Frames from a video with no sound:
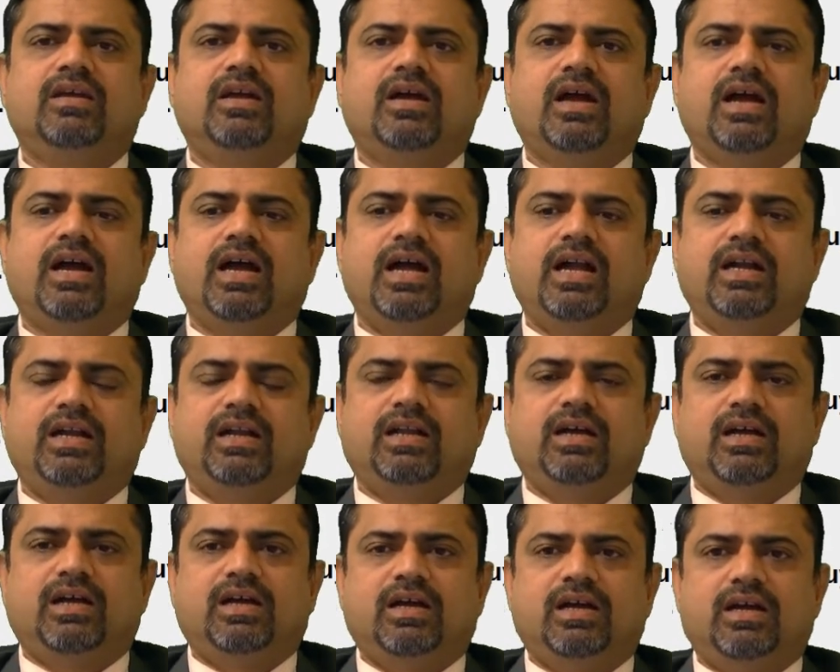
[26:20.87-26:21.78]
And
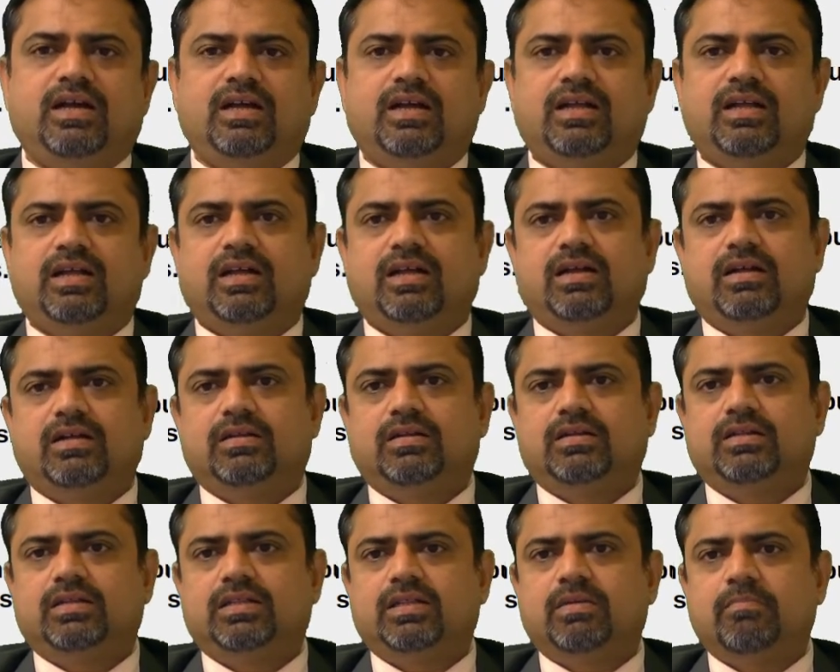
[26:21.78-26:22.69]

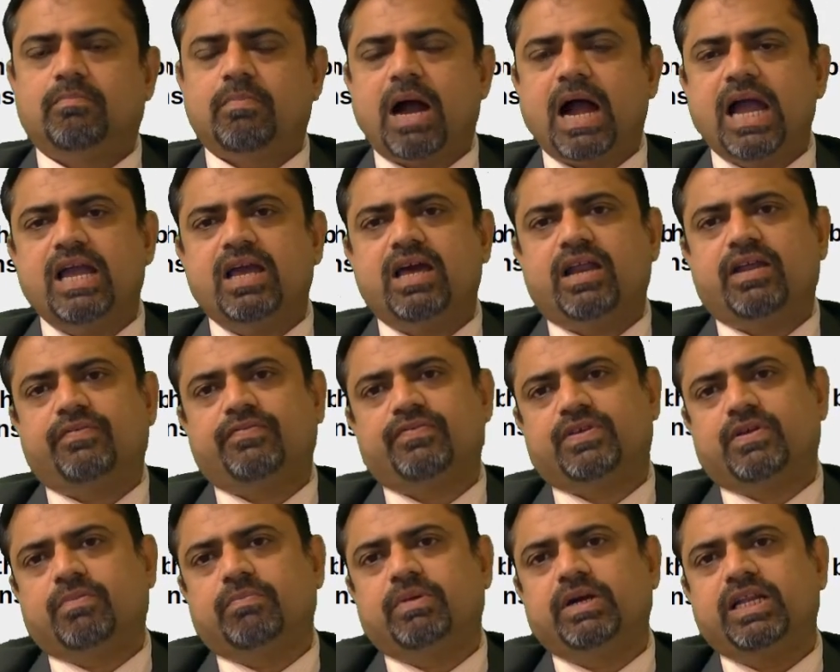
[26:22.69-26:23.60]
the buyer, if
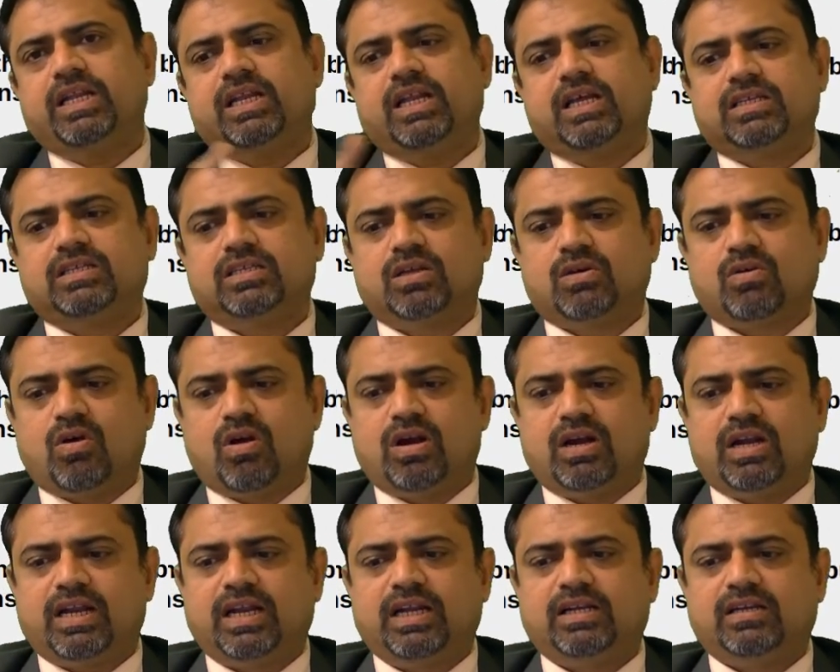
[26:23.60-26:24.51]
somebody does the
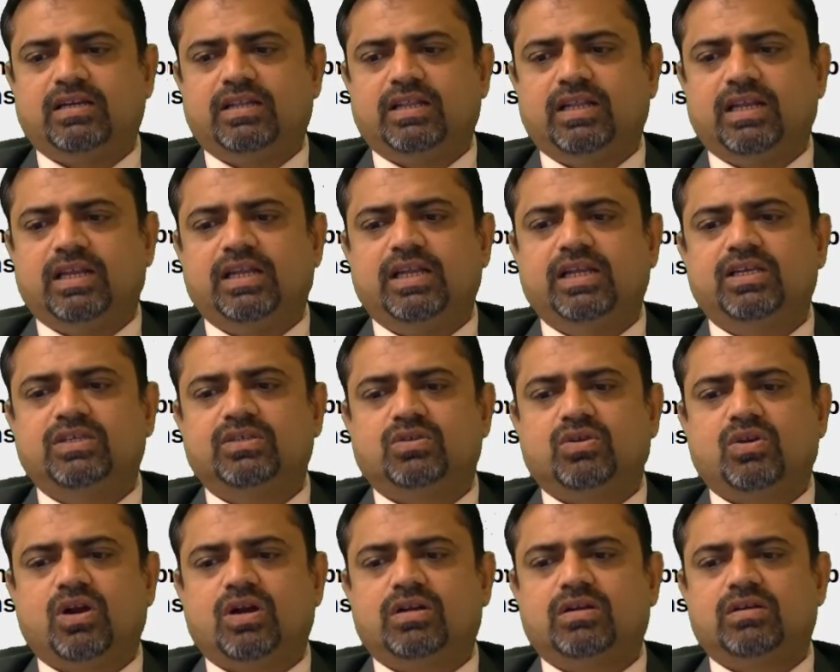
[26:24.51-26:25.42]
contract, then
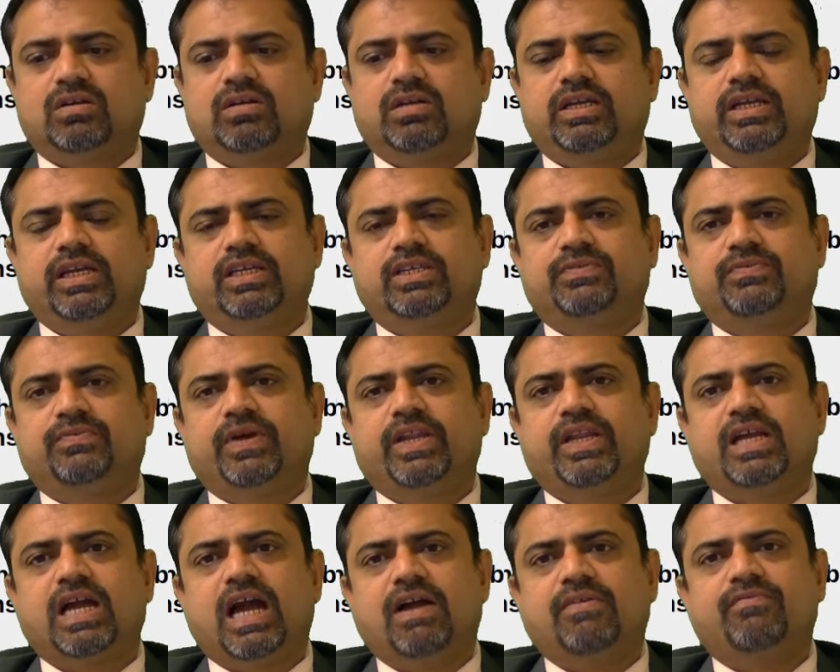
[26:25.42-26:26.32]

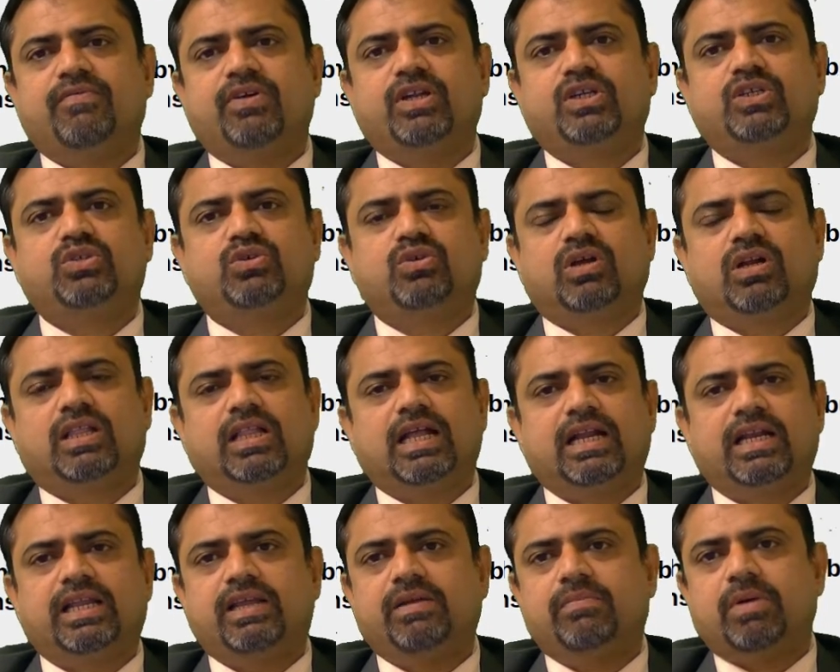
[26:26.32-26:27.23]
I'm very sure
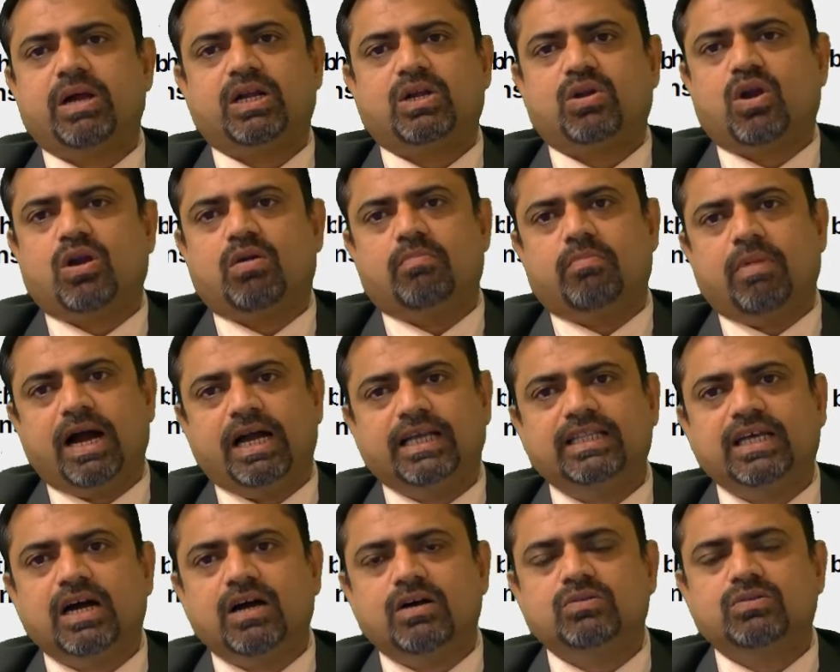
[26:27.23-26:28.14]
that he might not buy
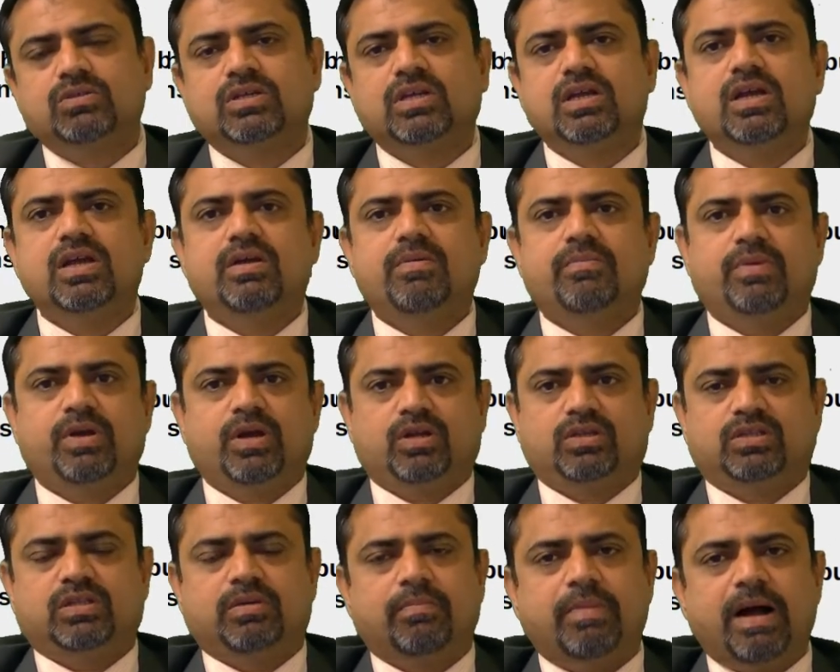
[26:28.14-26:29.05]
the house,
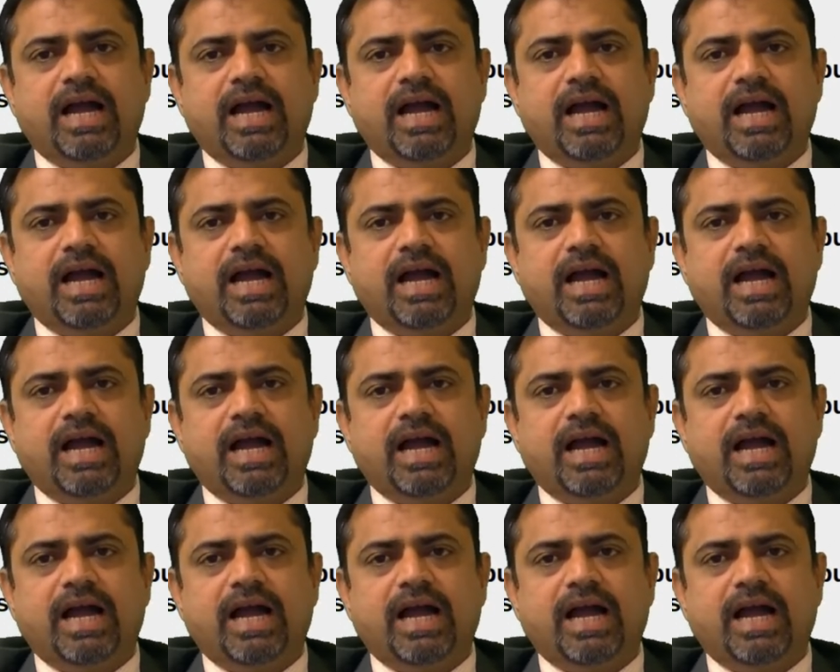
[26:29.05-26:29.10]
because the